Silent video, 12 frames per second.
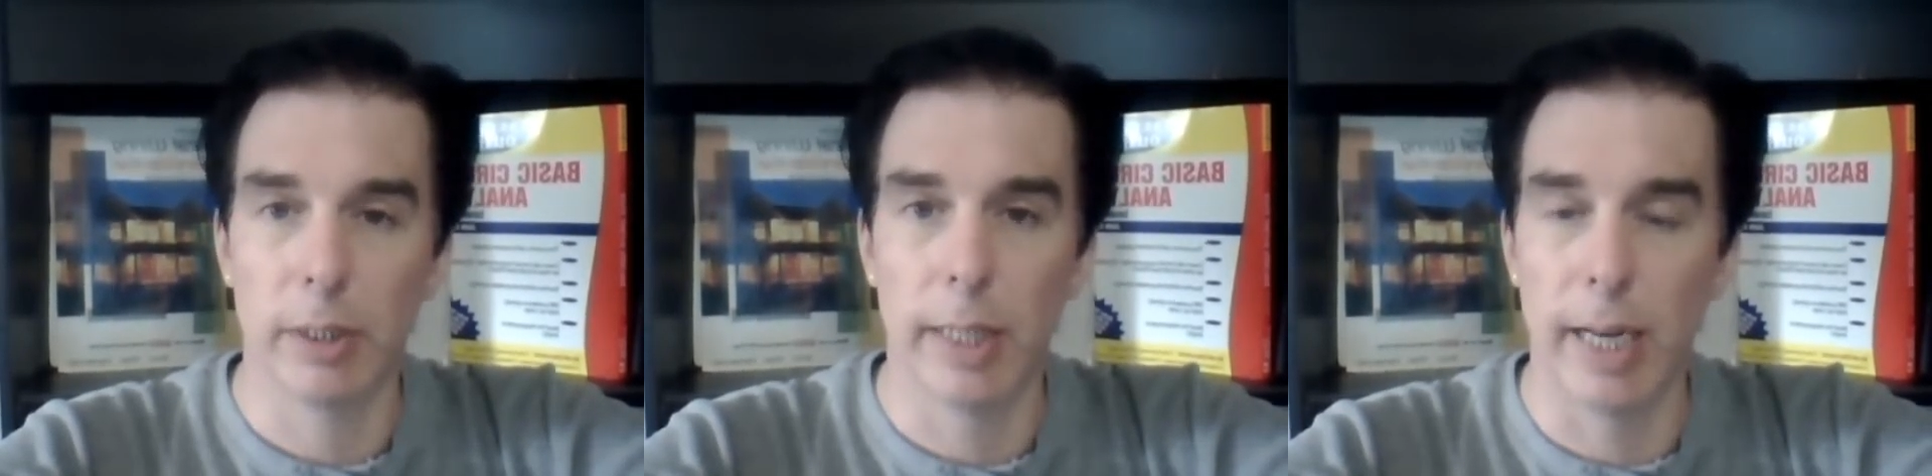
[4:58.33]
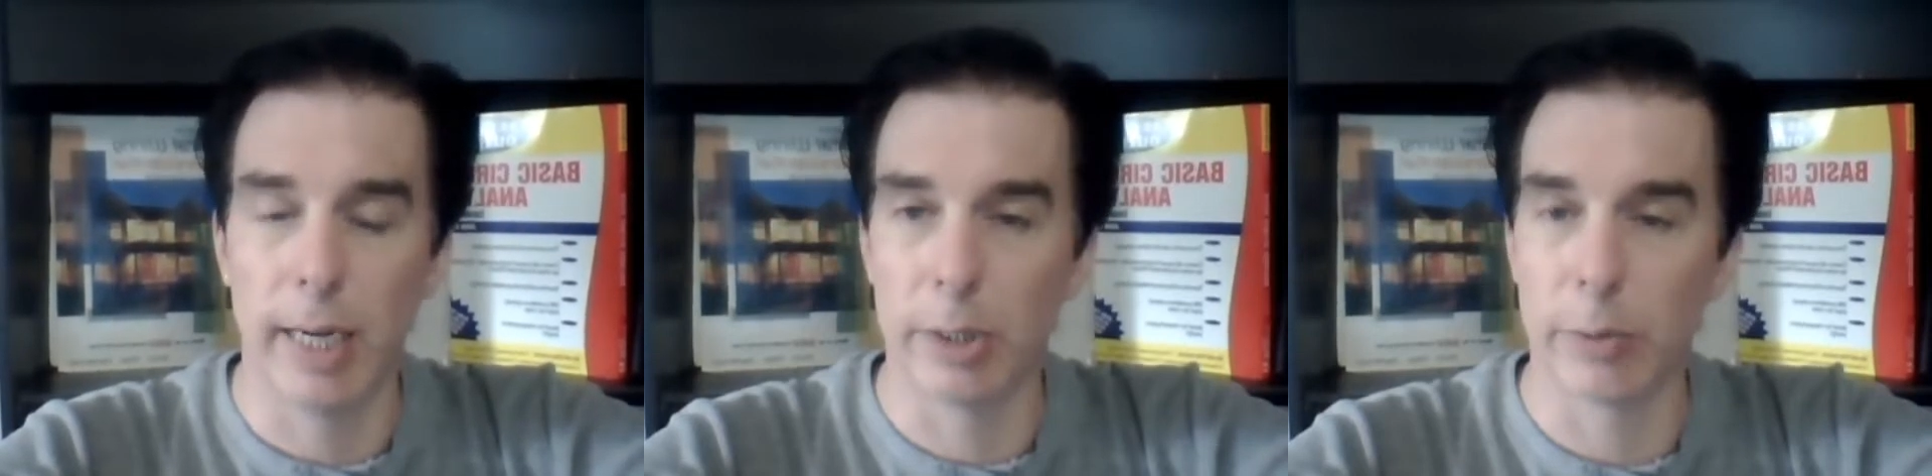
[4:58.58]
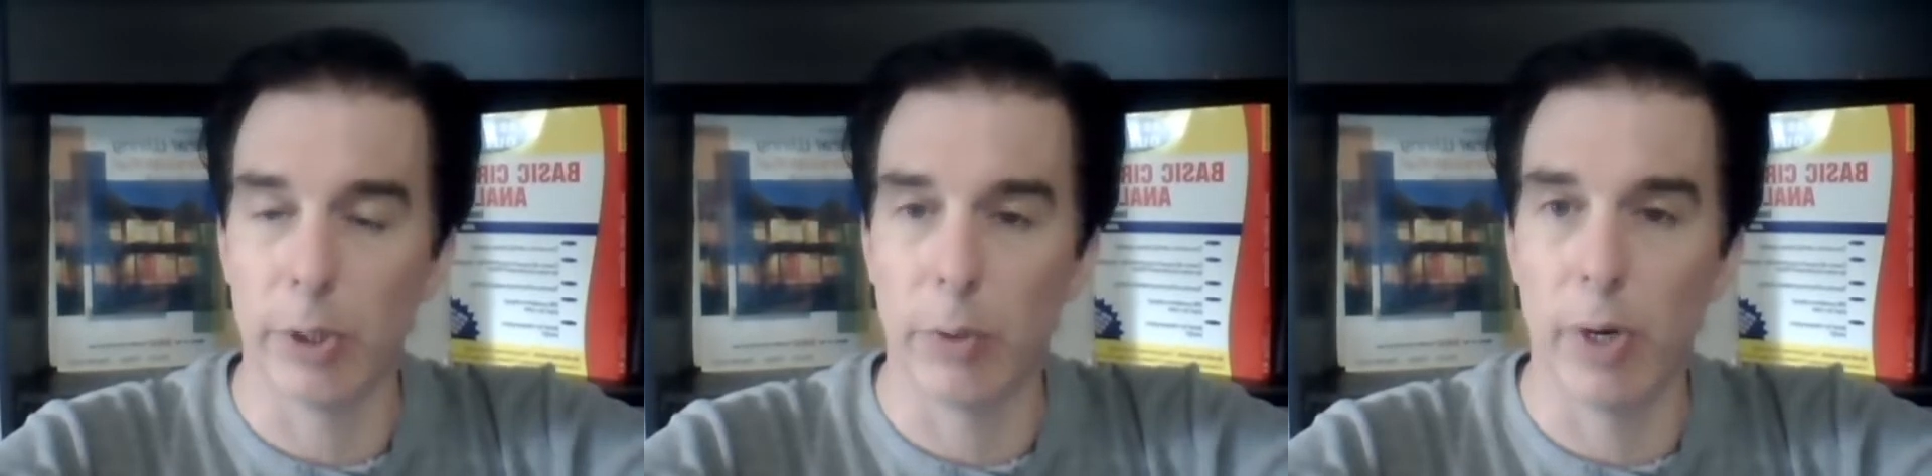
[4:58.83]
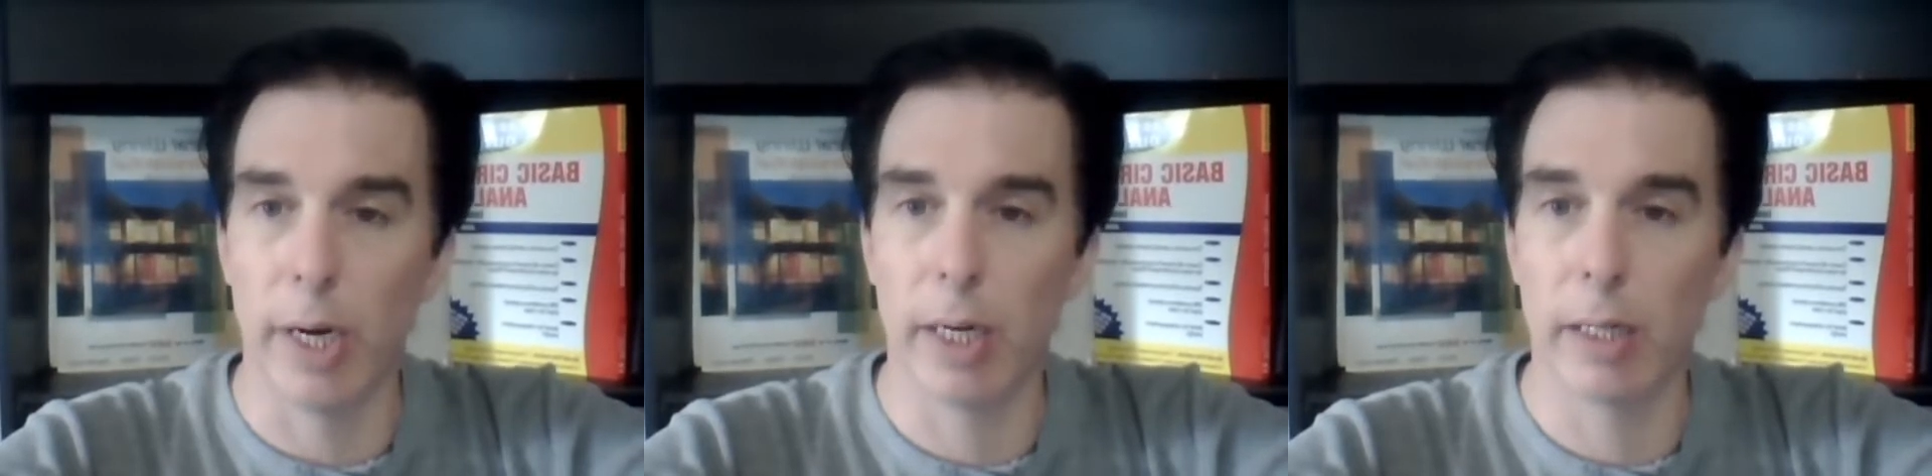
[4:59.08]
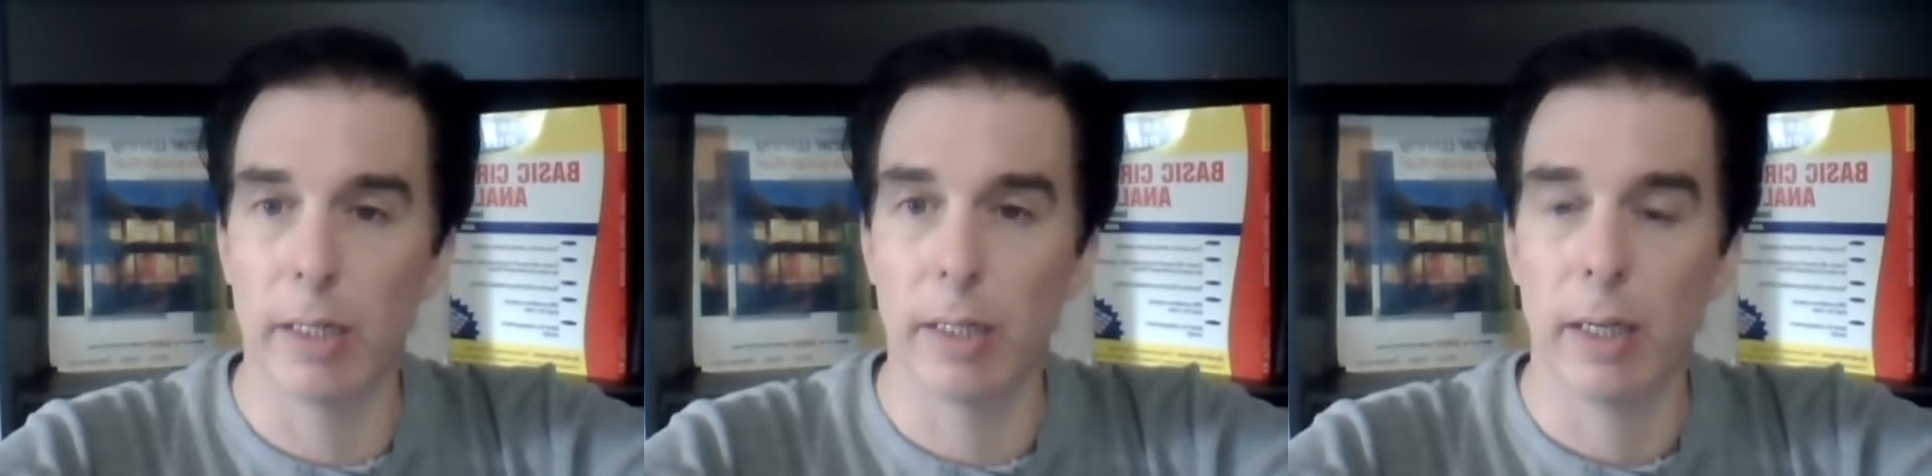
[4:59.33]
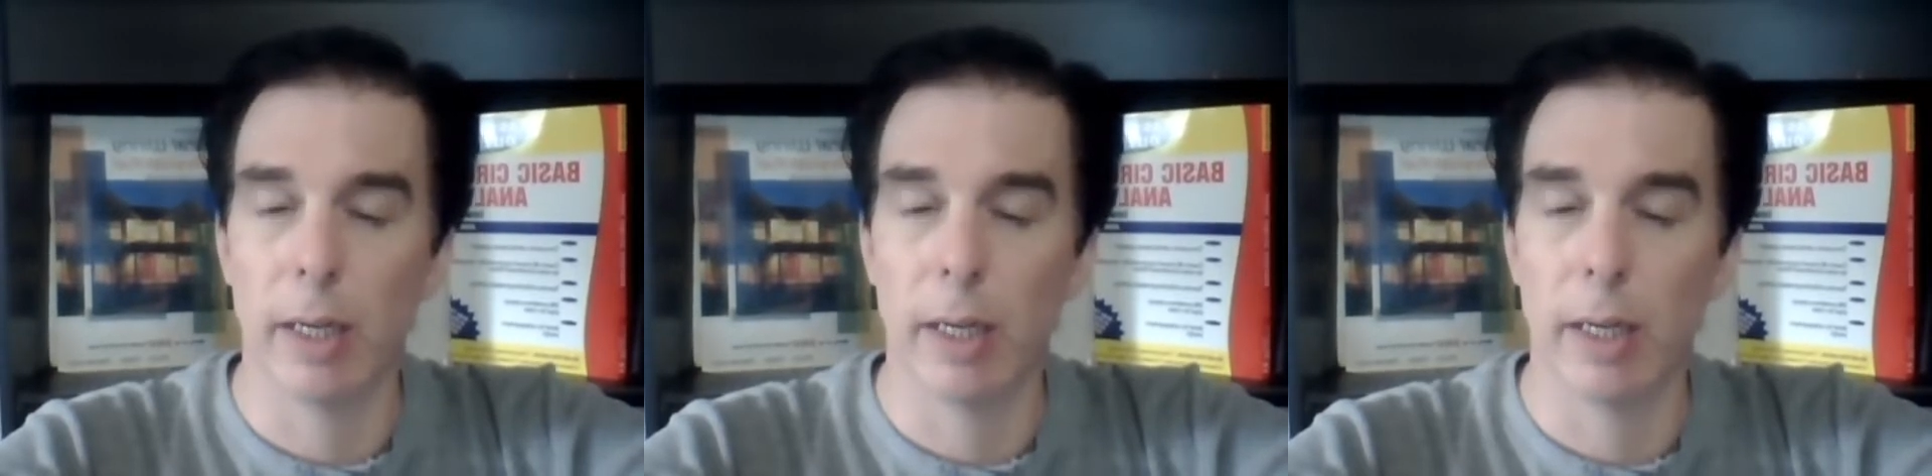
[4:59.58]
that is required,